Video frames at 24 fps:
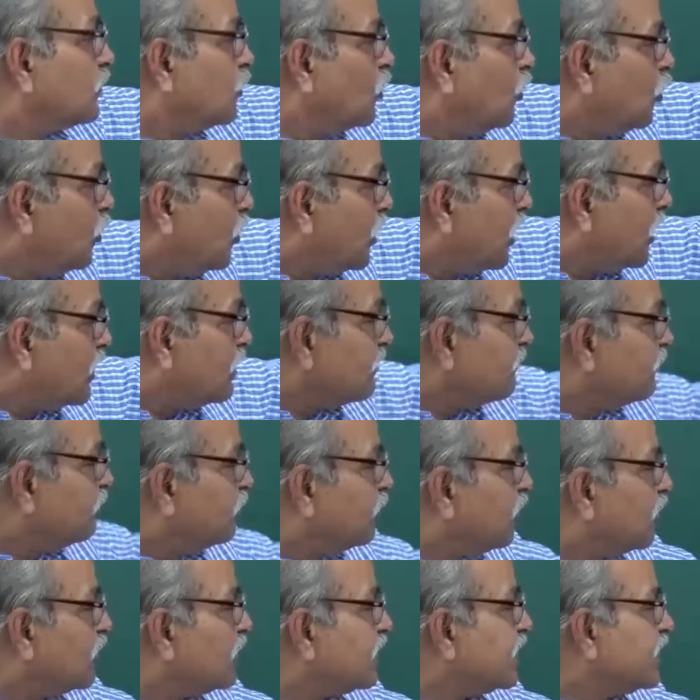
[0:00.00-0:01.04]
go and
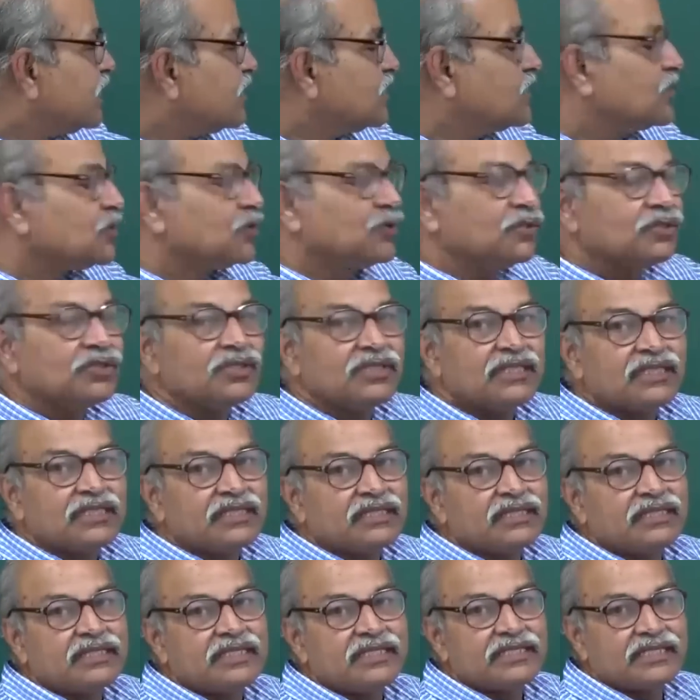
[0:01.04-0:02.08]
fall into
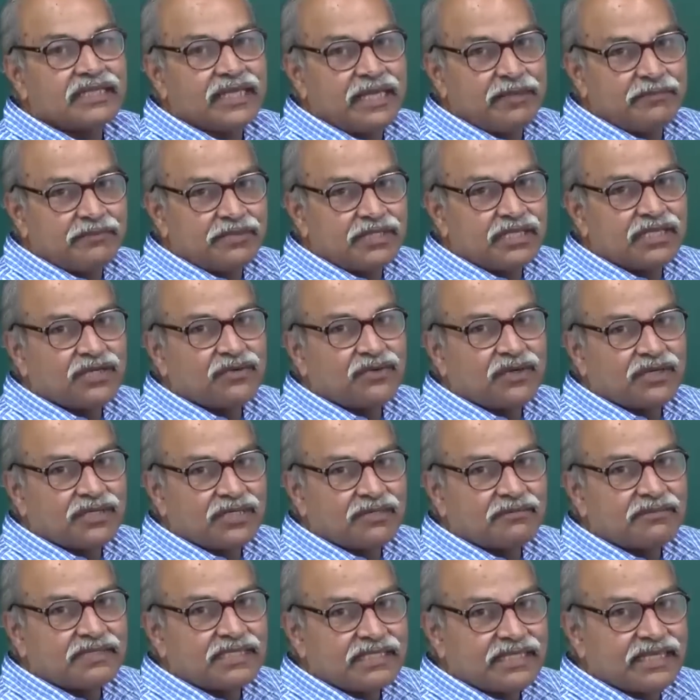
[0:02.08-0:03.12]
this empty
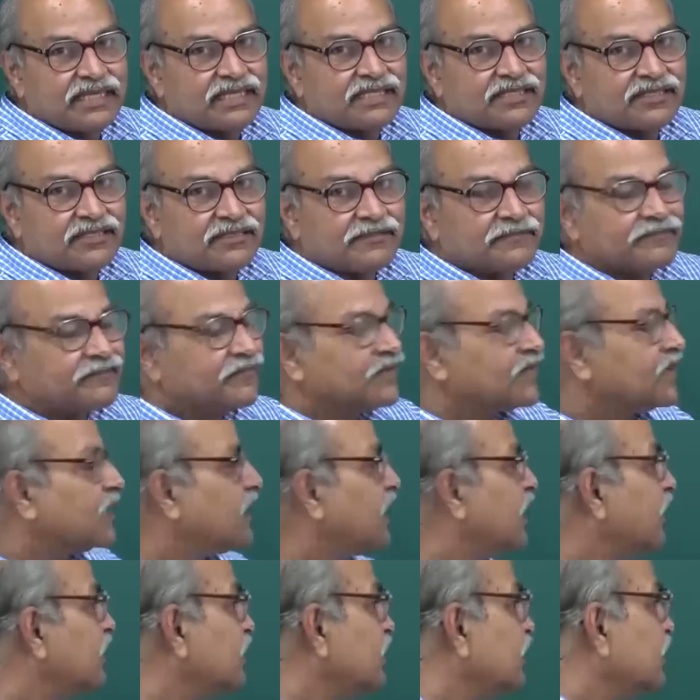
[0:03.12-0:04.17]
quantum state,
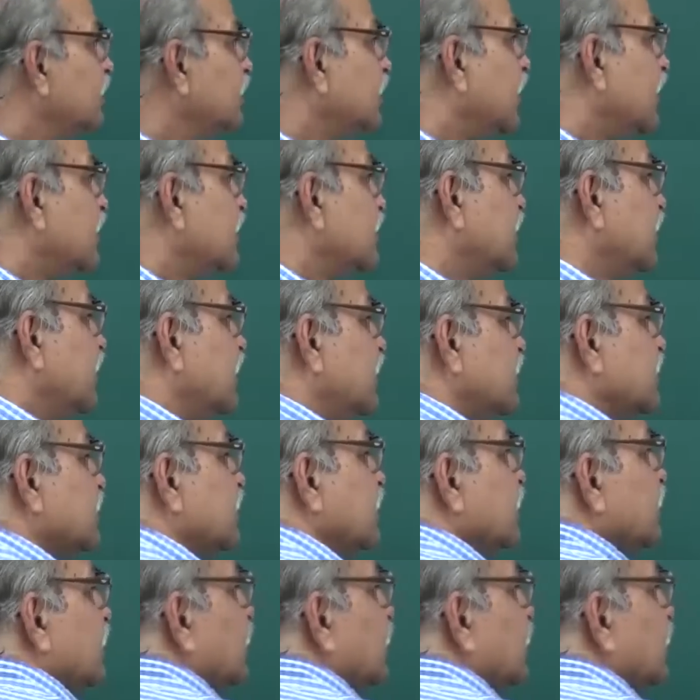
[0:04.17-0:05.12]
and in that case